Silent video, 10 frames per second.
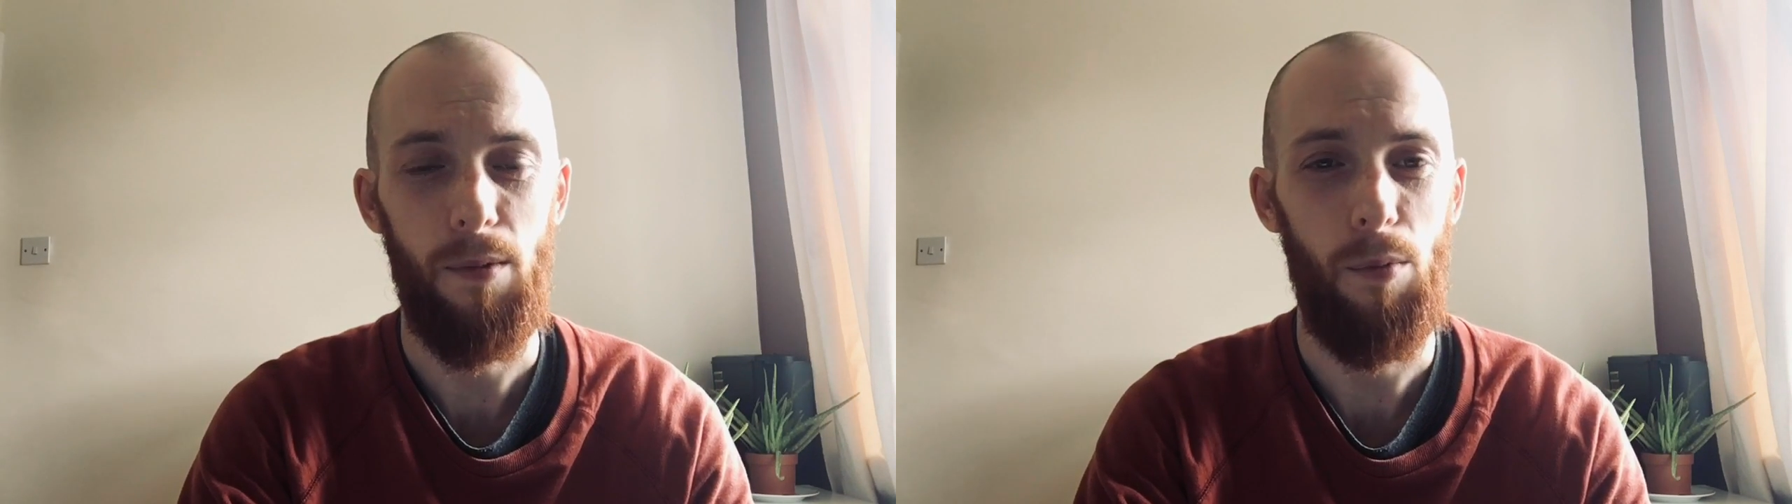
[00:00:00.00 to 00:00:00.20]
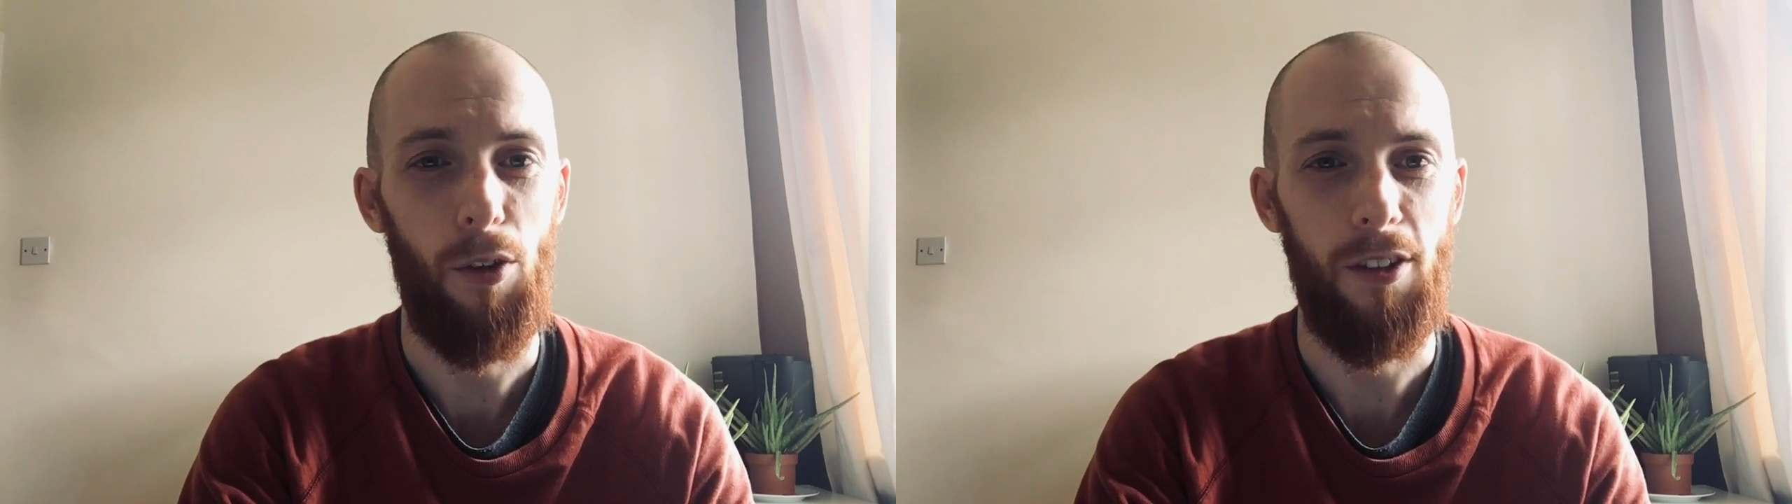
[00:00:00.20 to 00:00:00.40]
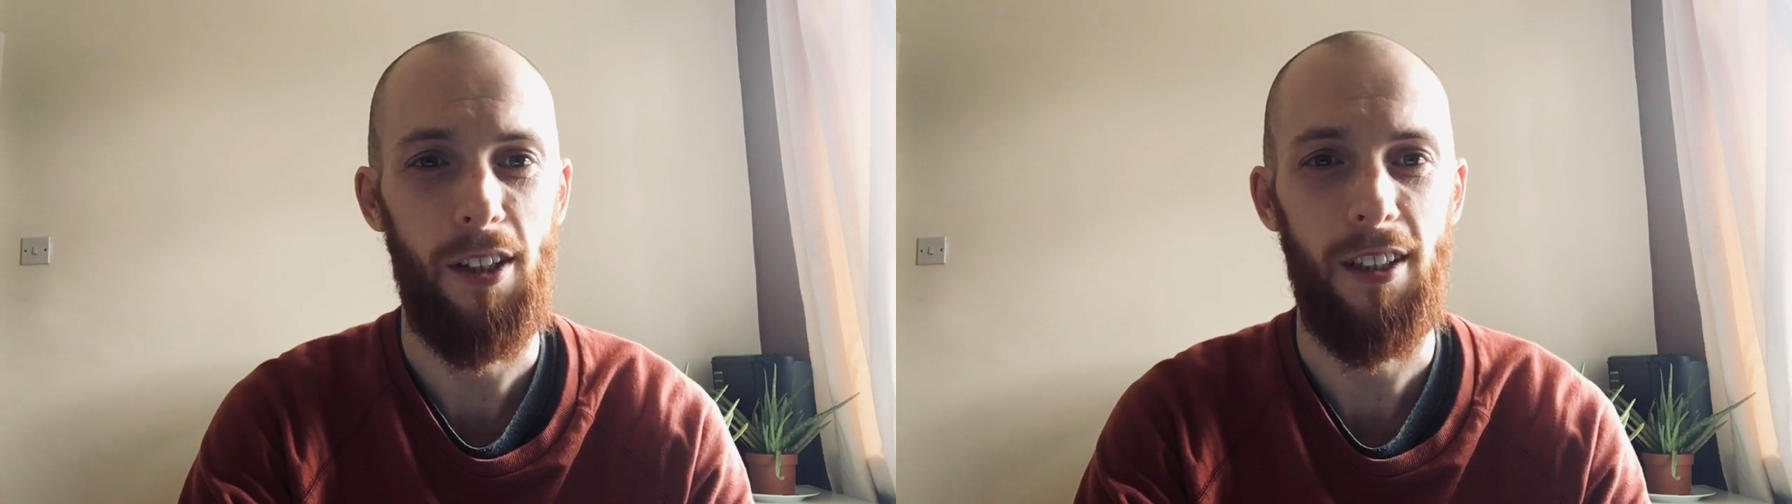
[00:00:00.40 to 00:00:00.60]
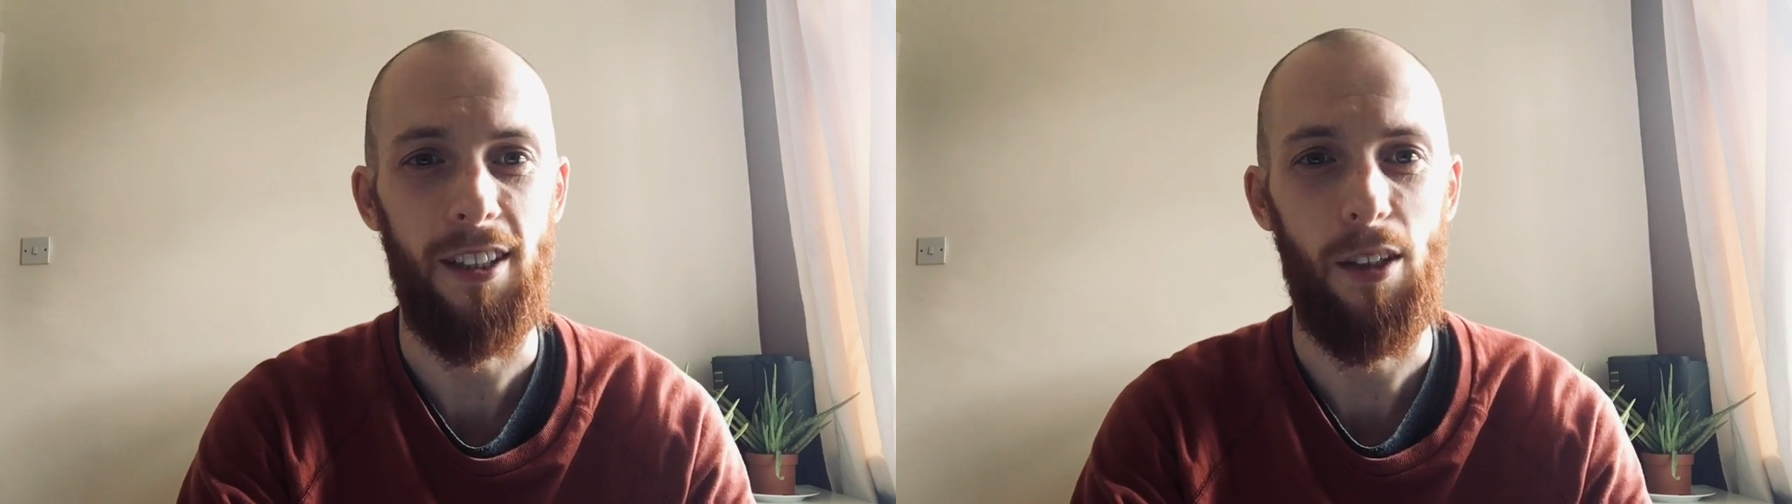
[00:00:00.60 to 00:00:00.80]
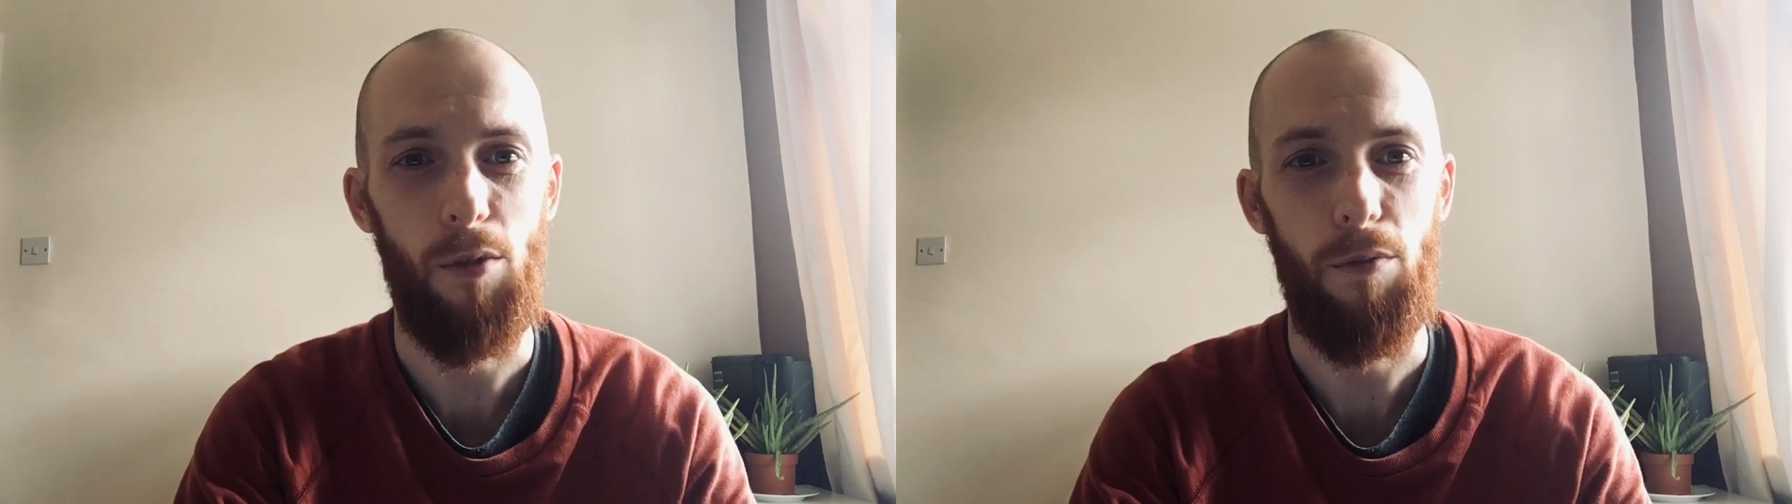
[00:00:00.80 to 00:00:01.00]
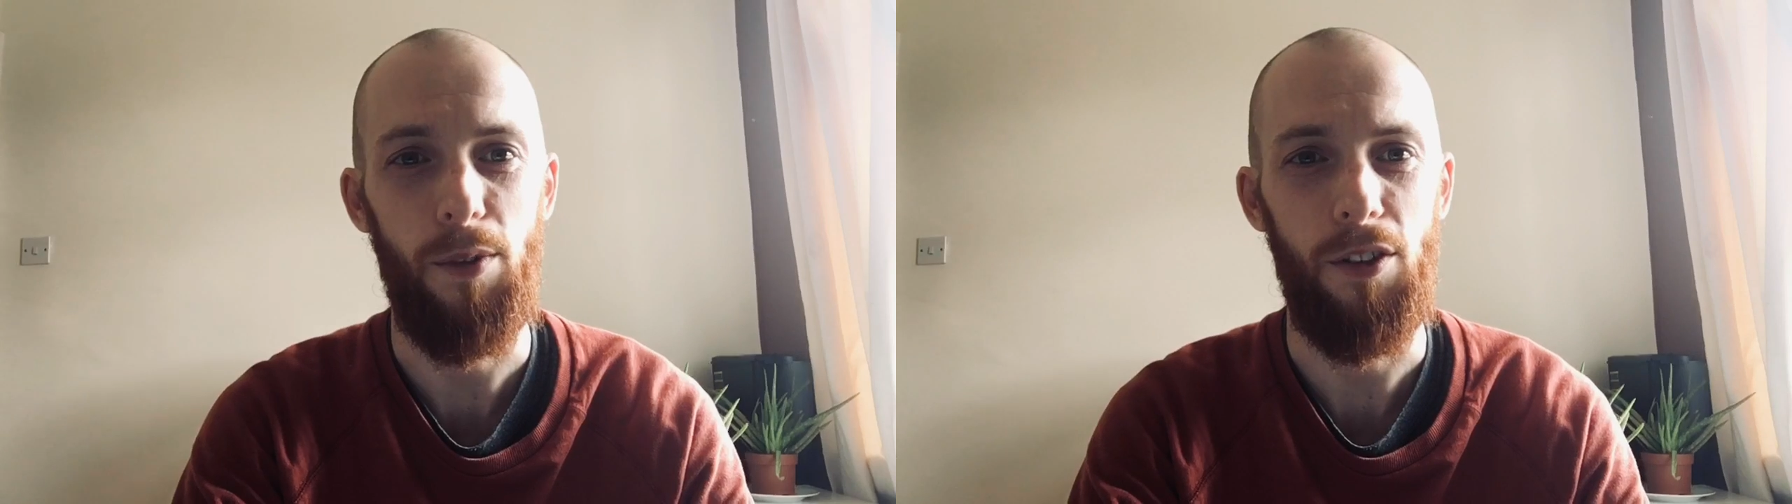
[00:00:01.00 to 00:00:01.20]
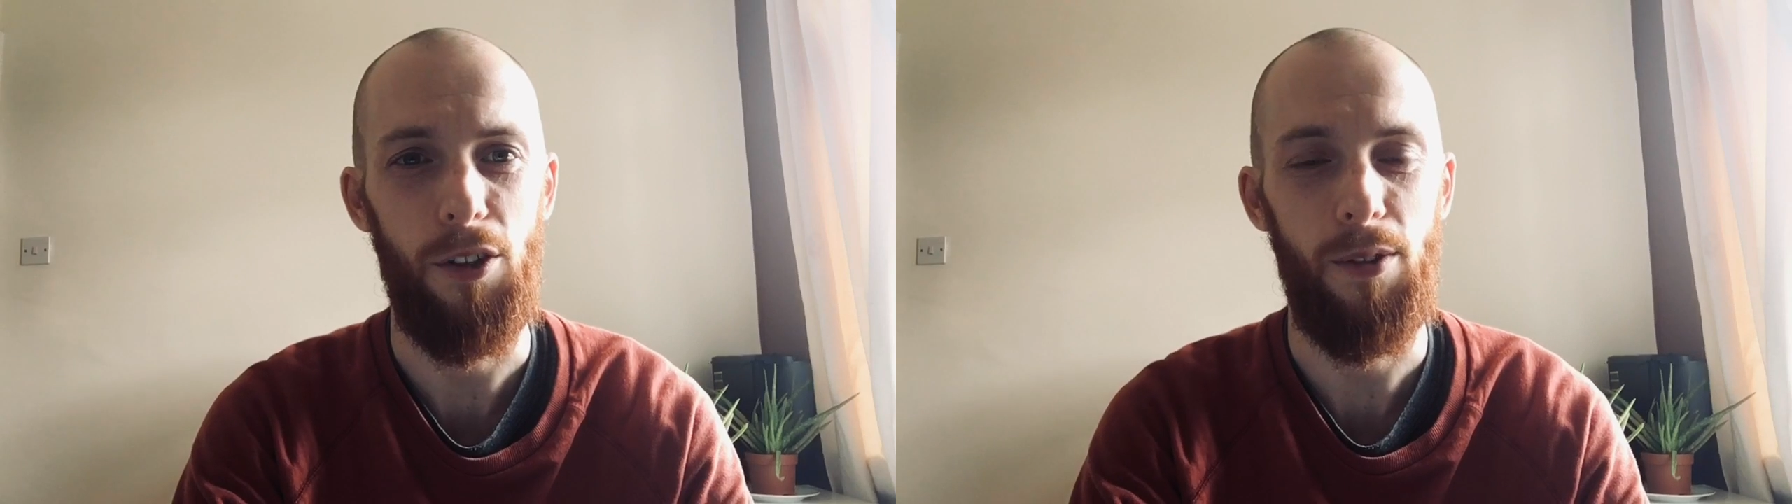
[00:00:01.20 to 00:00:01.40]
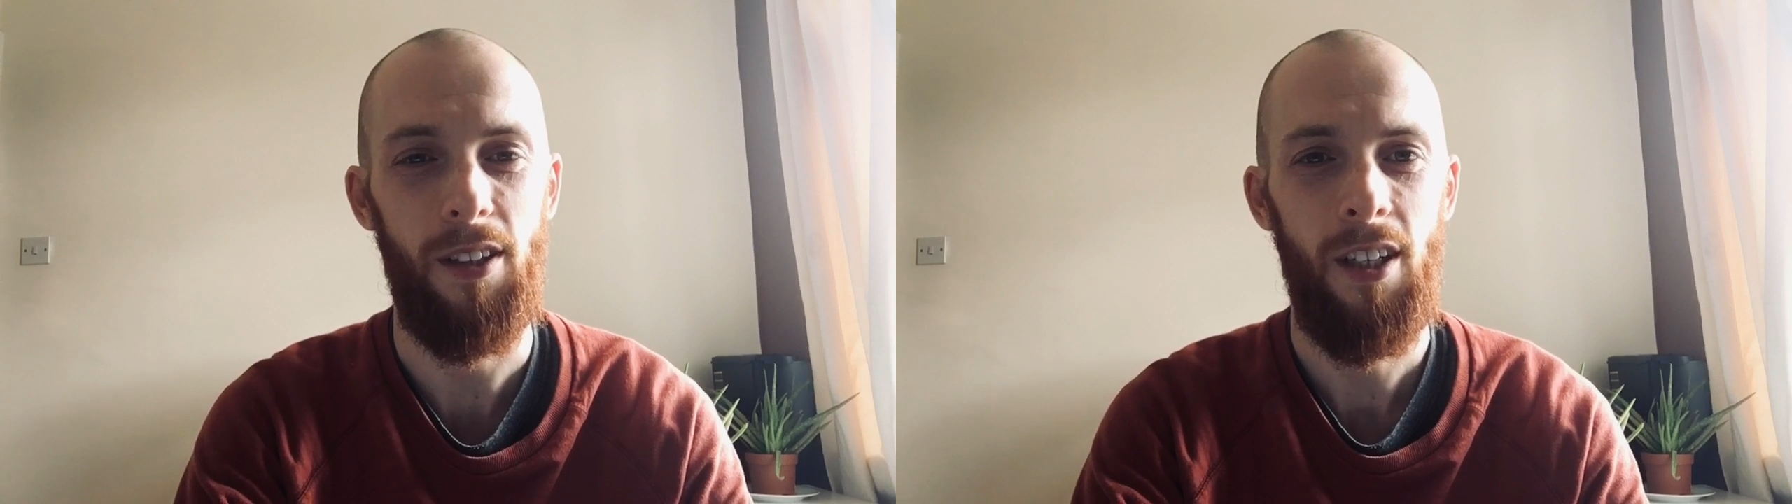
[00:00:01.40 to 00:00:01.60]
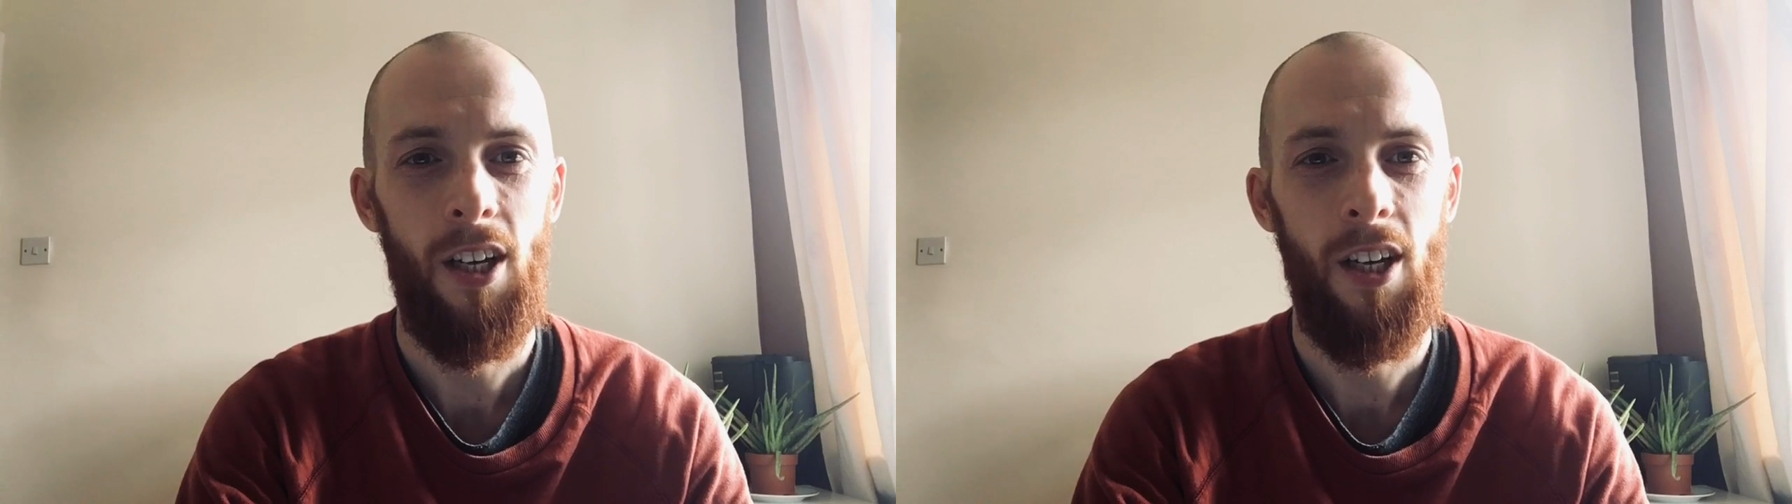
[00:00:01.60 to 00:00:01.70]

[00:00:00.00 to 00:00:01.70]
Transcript: And one of the things that we've been doing